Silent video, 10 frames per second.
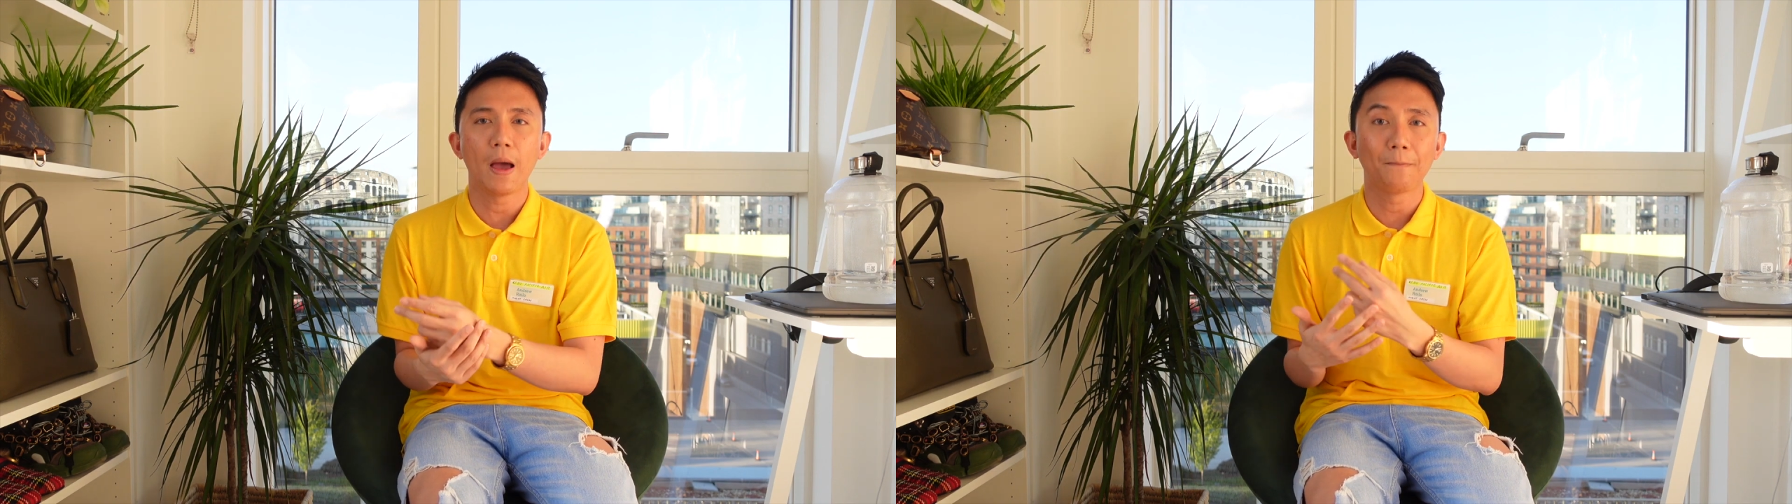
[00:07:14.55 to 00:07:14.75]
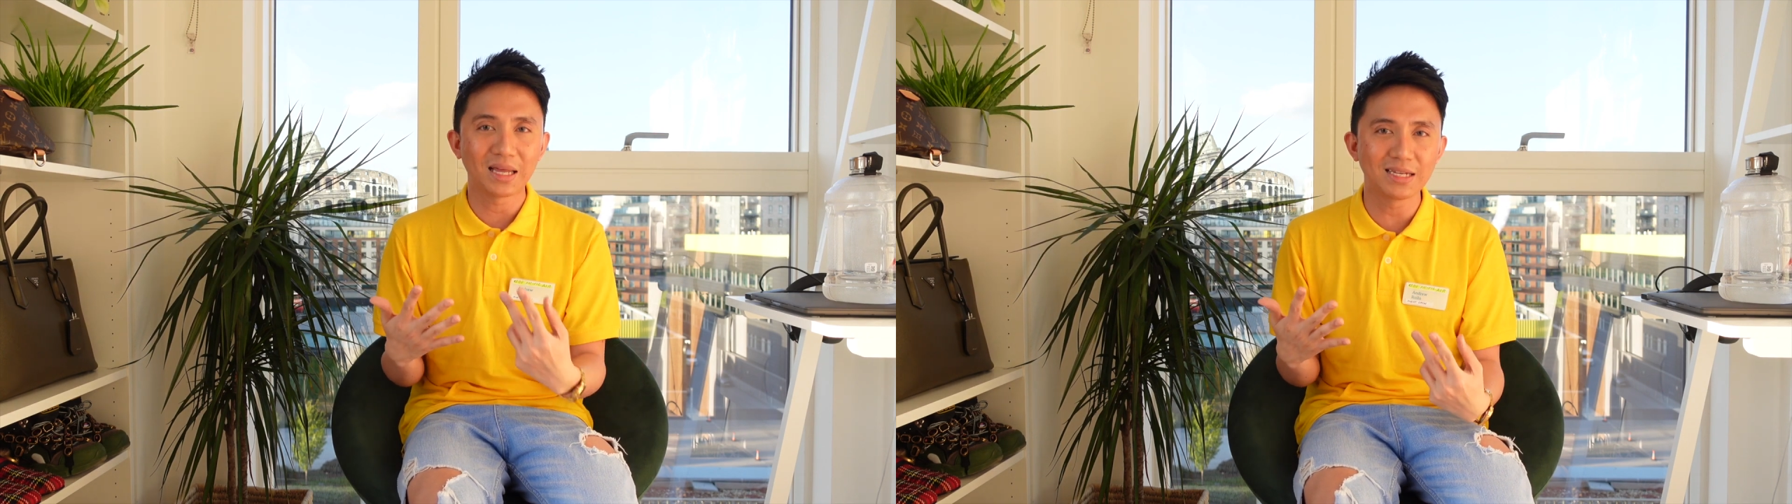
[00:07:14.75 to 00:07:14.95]

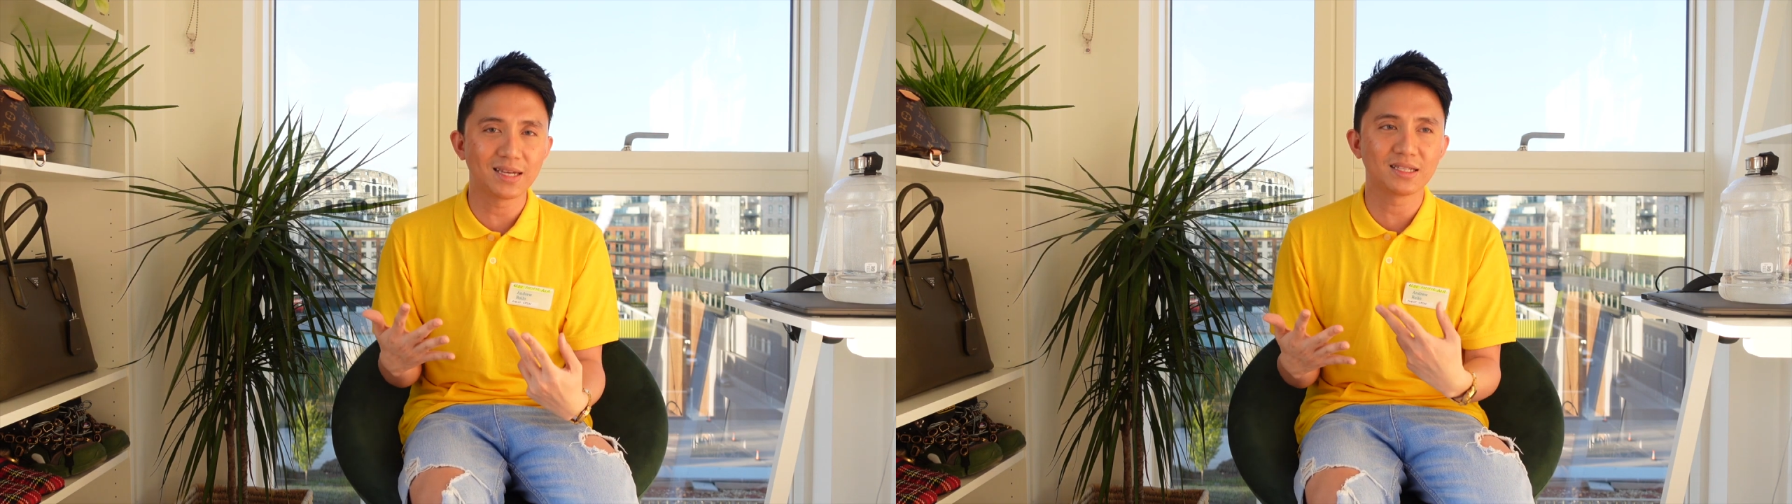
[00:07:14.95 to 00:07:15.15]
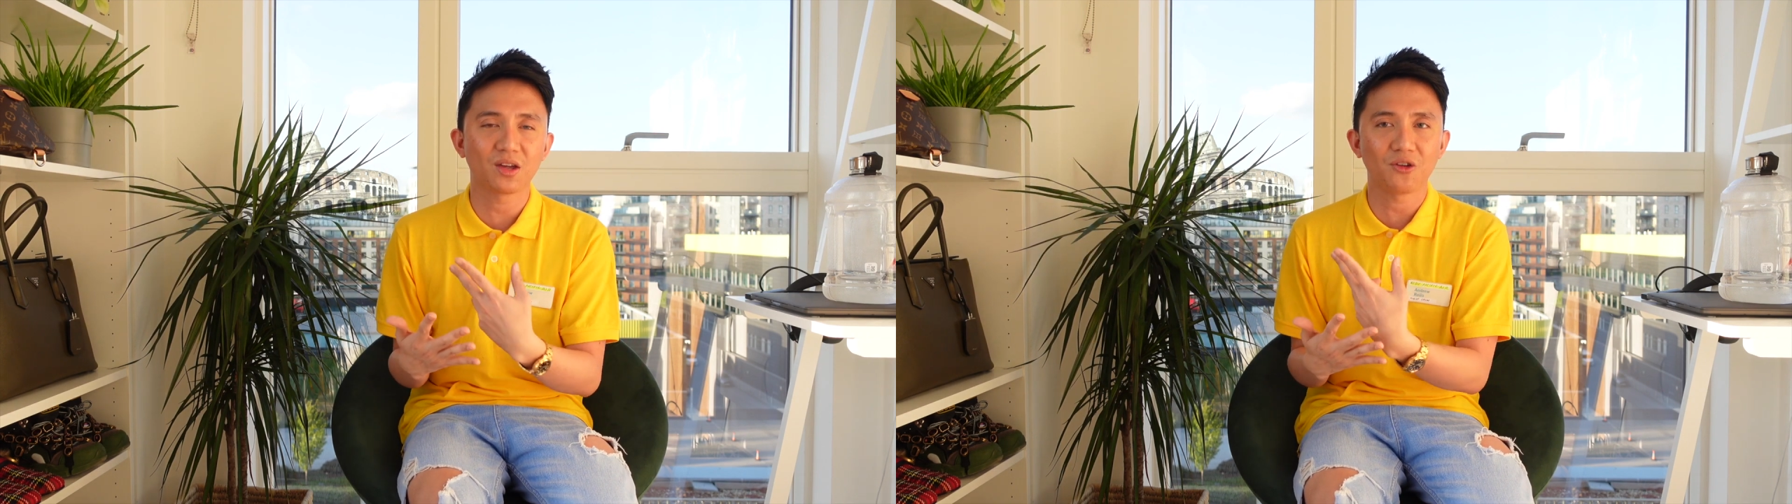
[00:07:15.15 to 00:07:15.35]

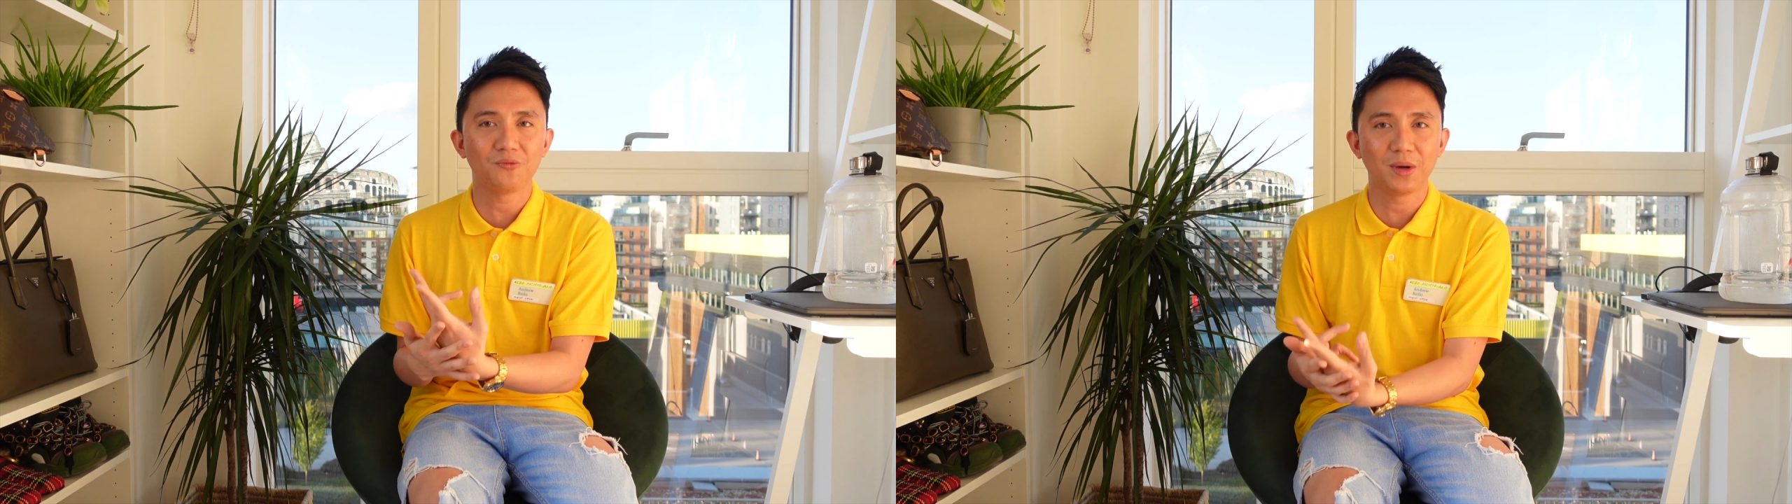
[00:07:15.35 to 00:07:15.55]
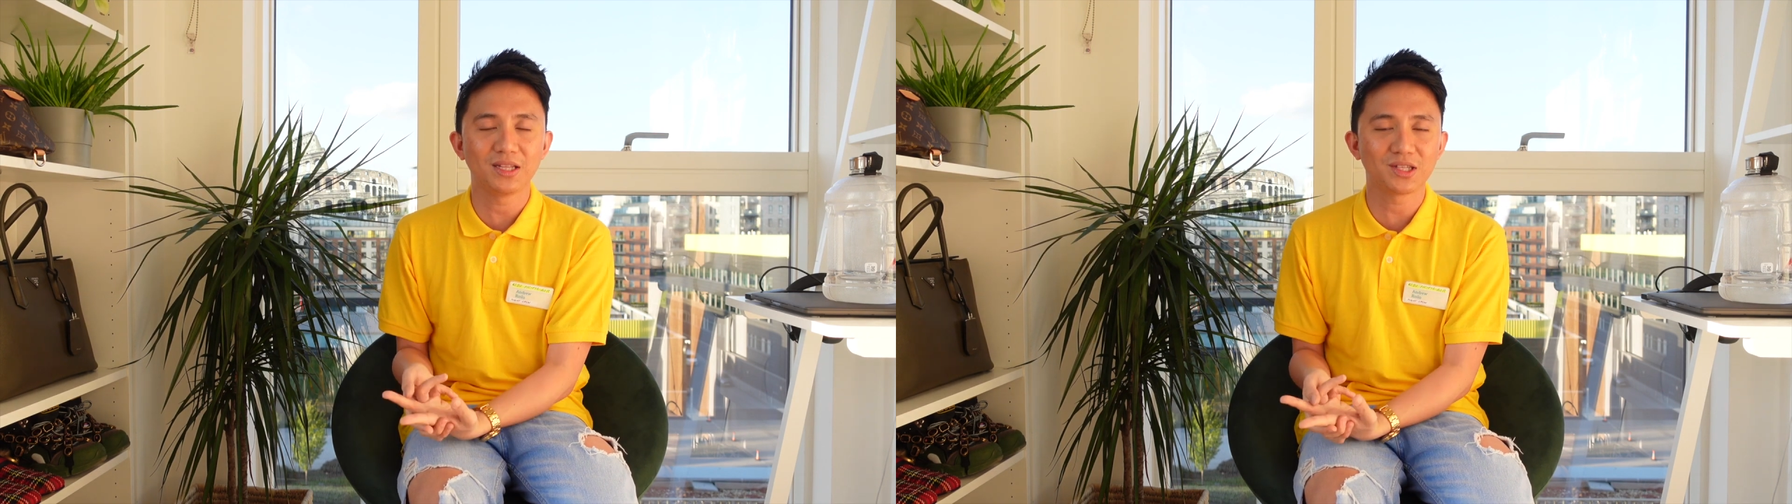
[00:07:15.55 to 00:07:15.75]
places that I've
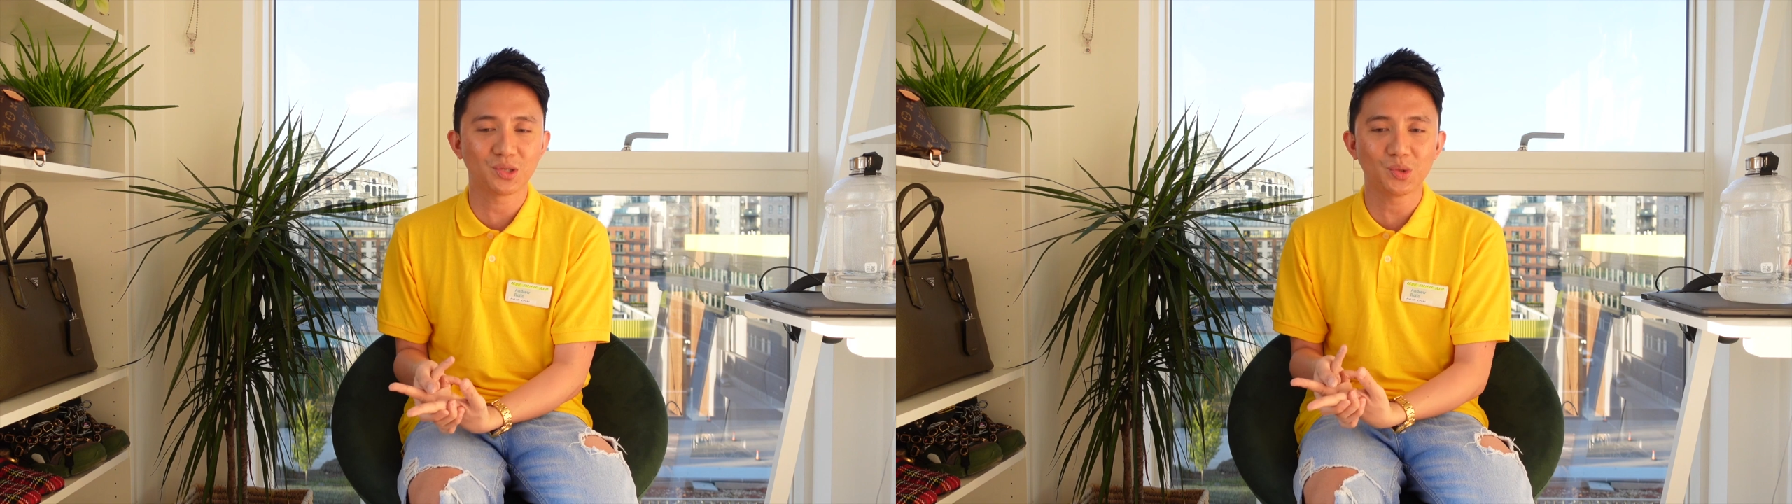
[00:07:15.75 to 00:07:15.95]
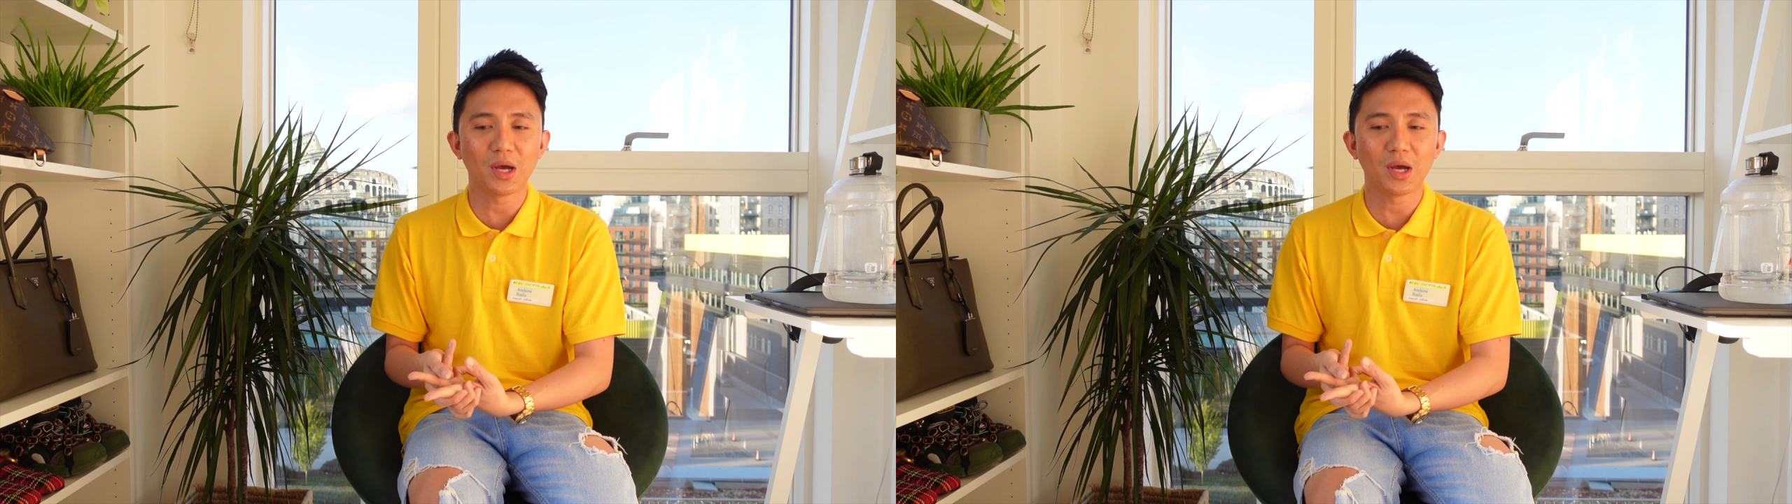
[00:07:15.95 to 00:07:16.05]
been to.